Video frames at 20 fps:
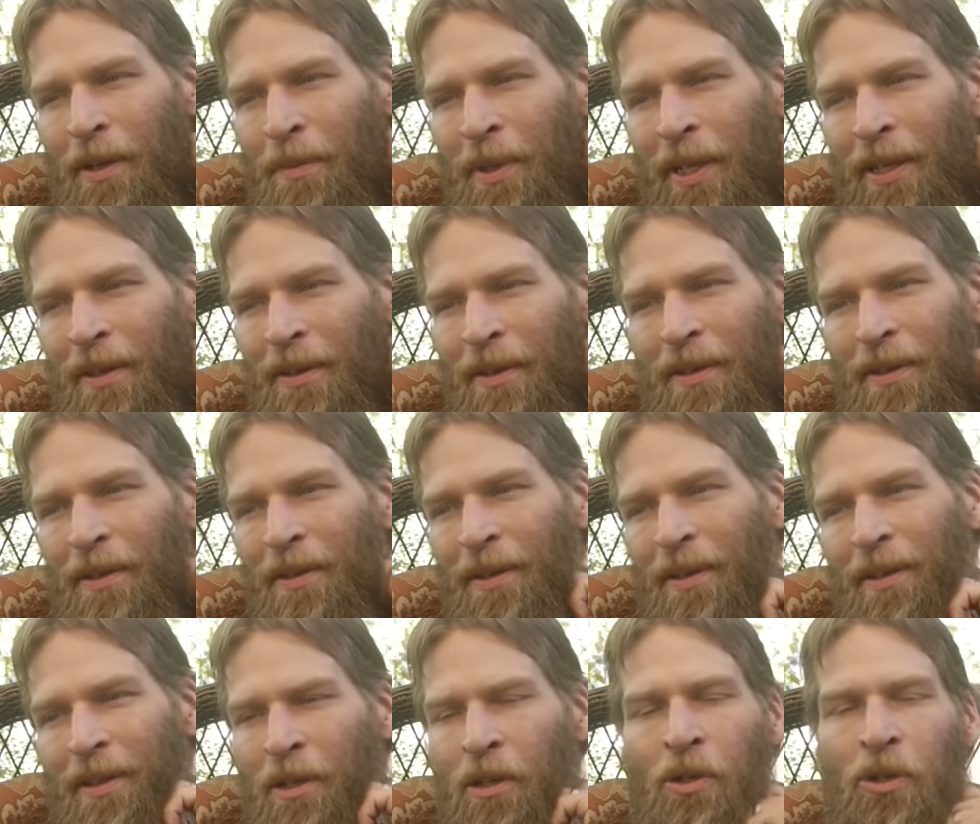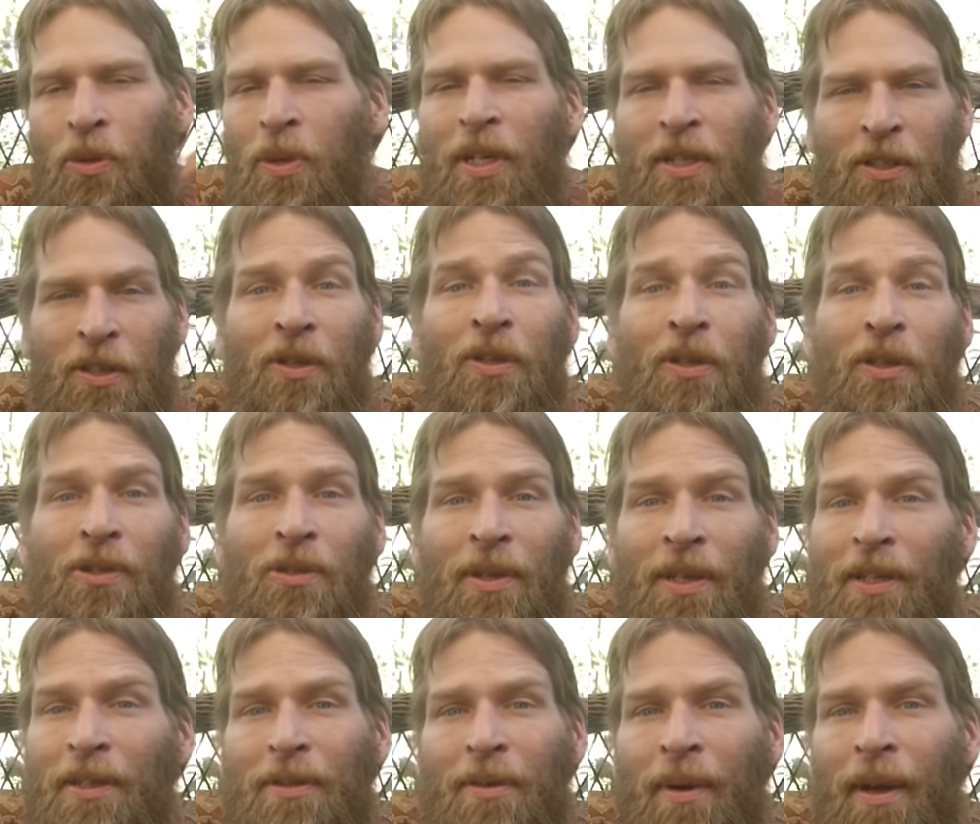I mean, nutrients are
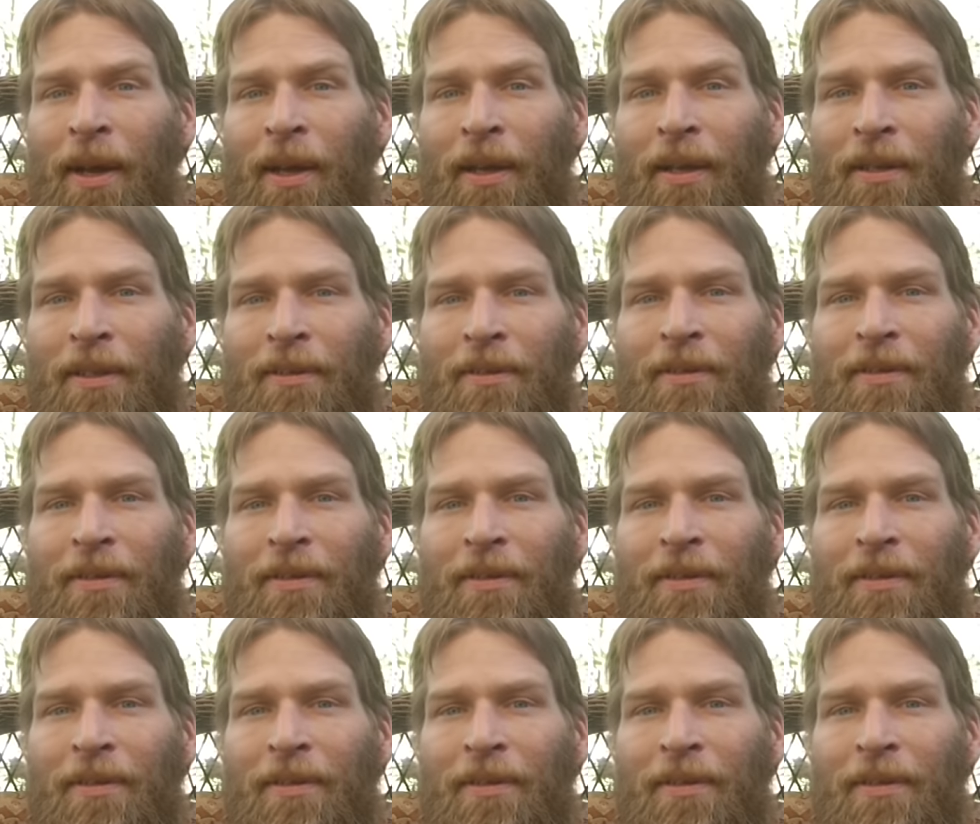nutrients, right?